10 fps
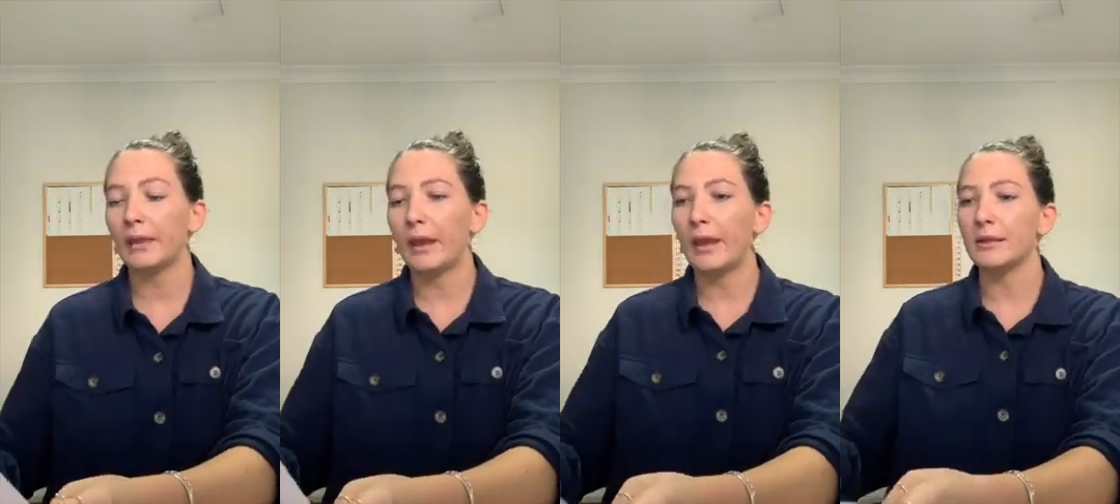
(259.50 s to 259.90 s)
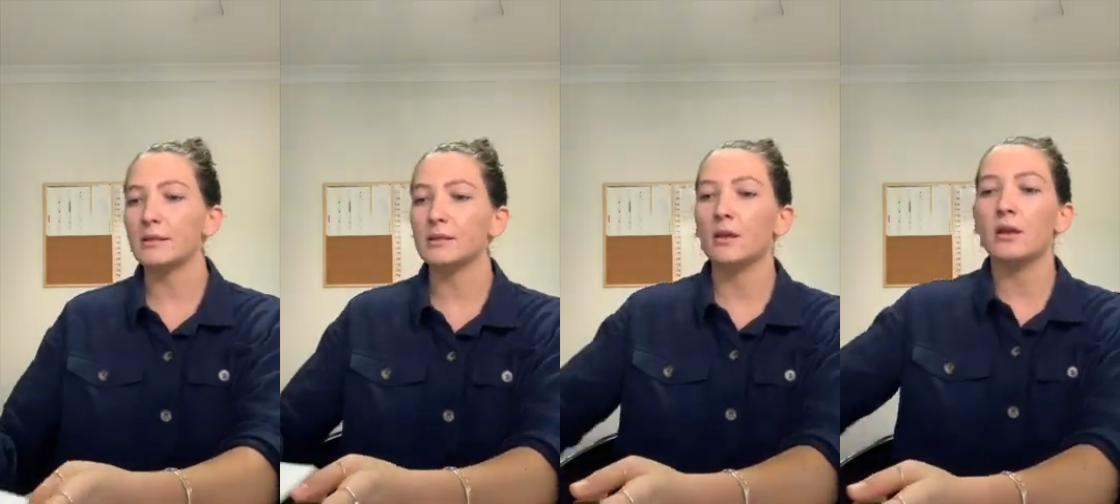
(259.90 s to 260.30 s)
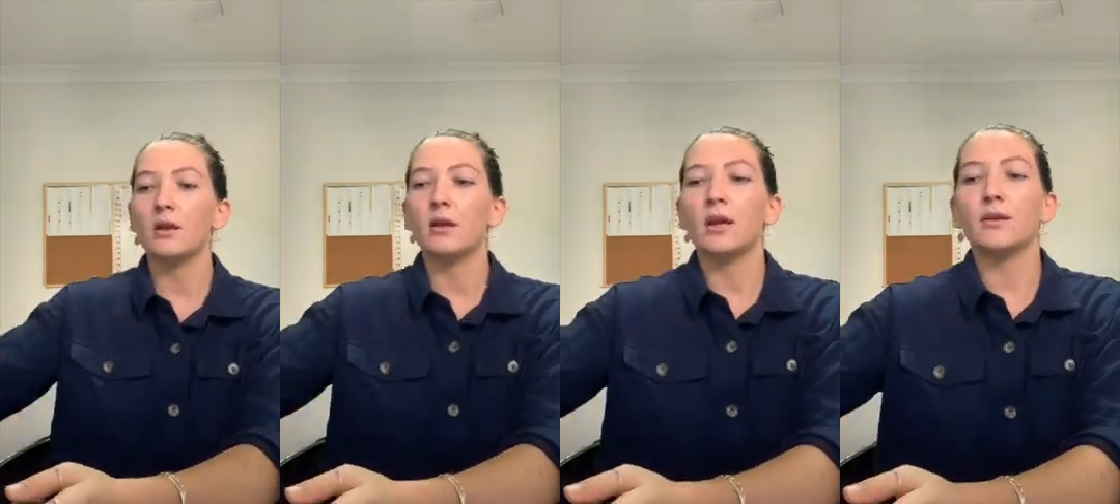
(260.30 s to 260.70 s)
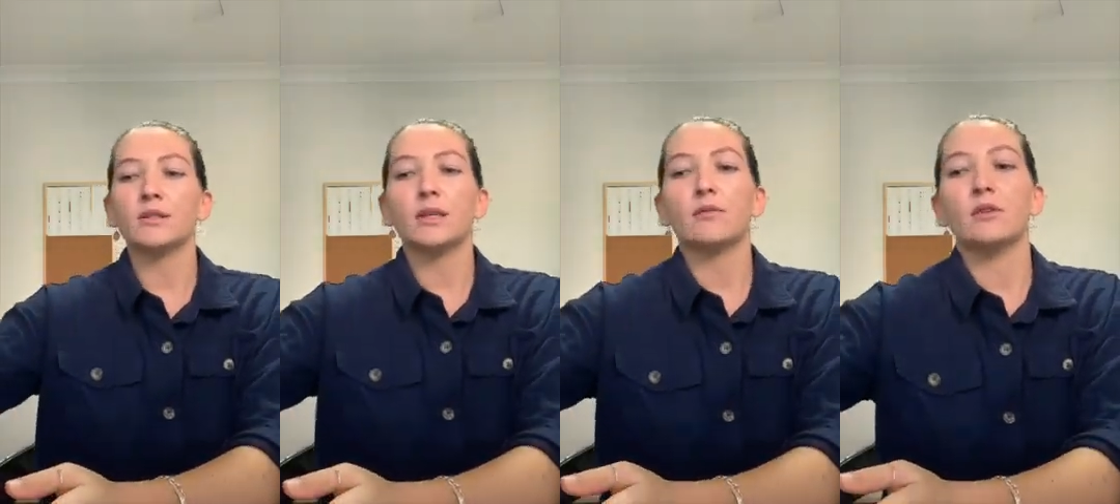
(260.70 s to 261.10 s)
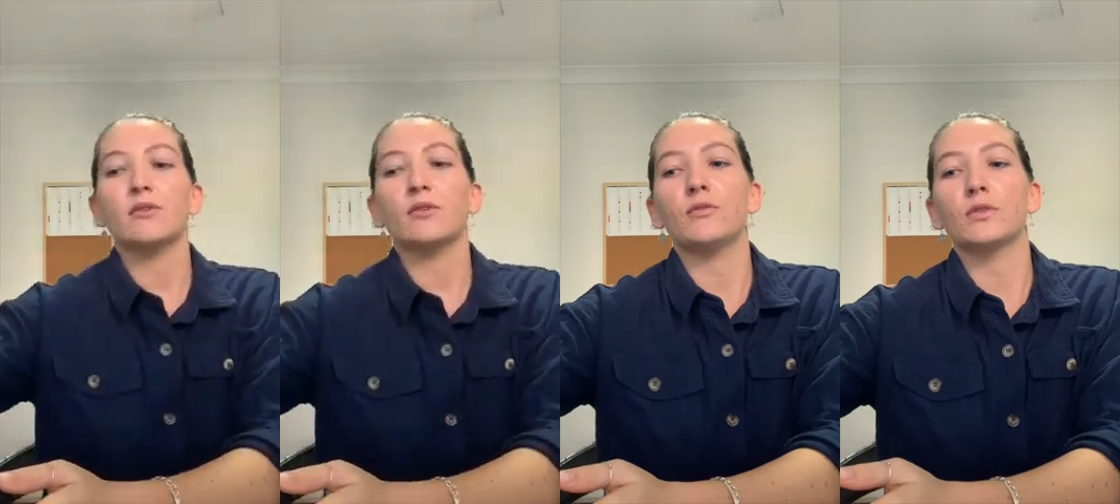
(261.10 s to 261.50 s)
And he also gave me a
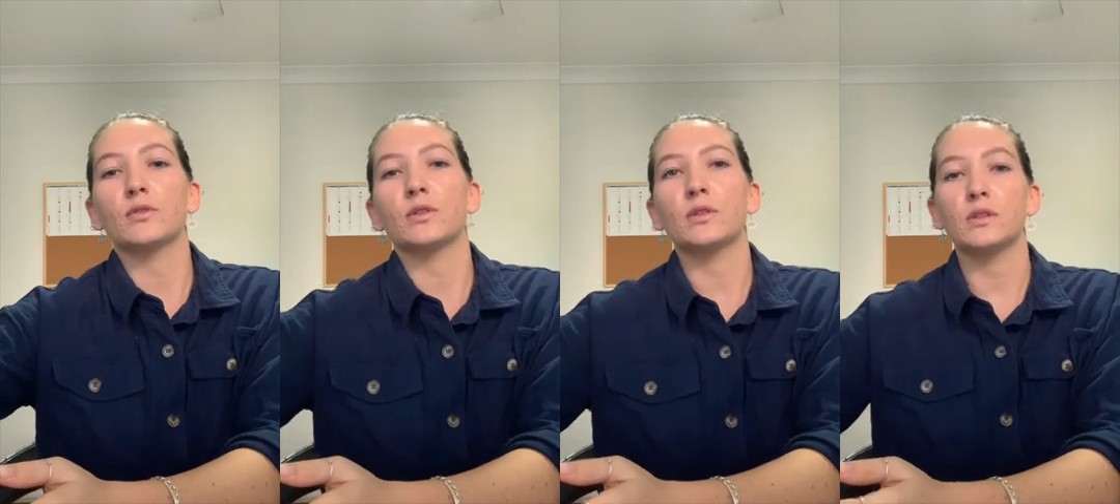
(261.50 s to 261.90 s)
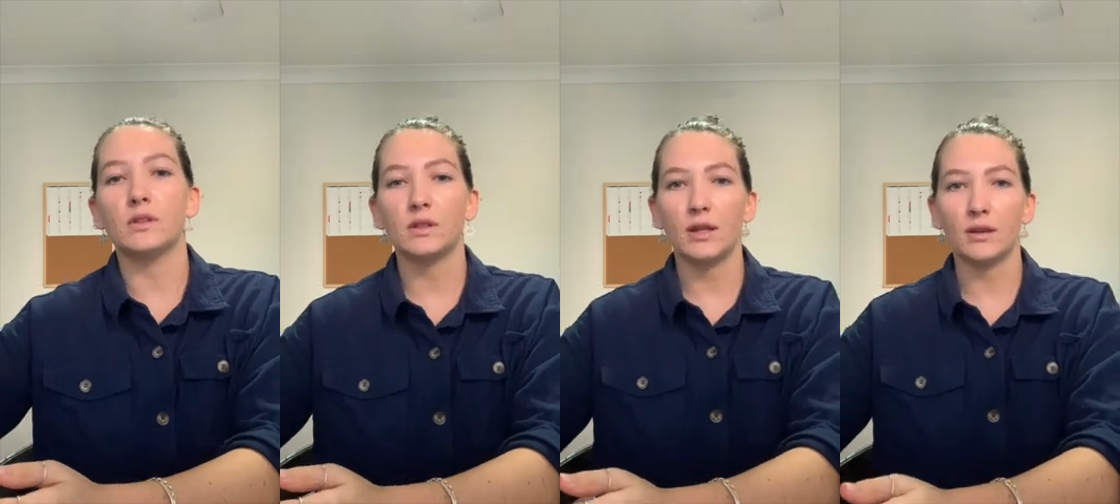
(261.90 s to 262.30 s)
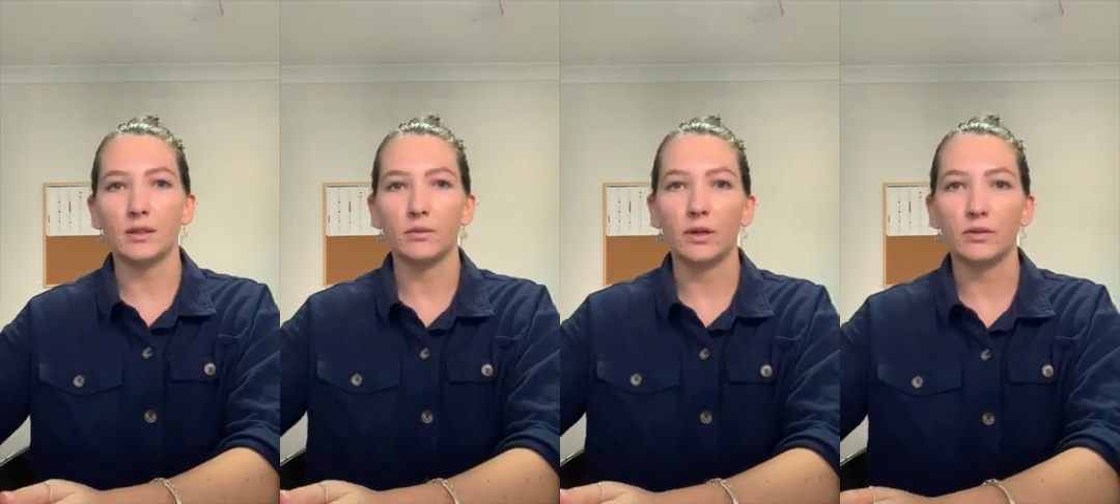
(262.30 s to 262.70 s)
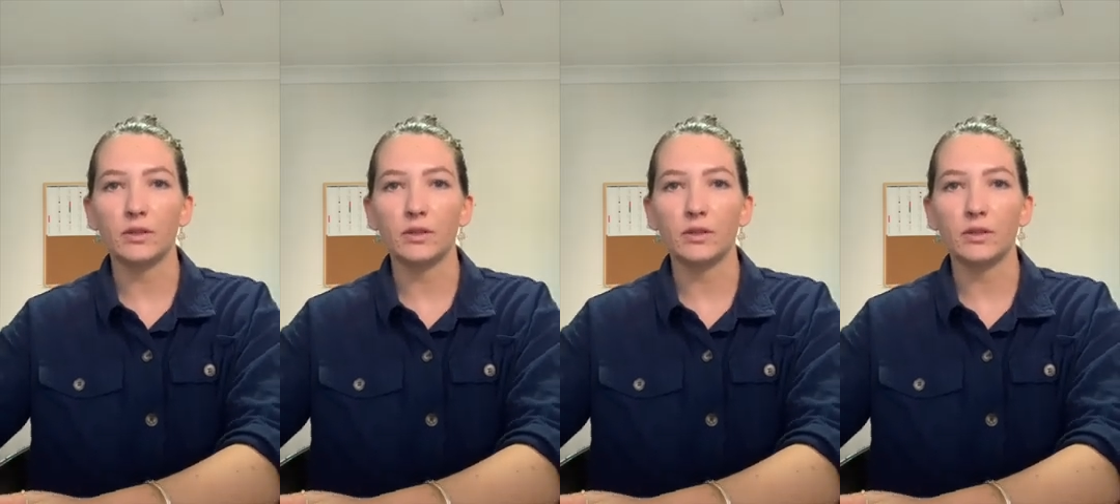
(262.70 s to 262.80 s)
few resources there as well.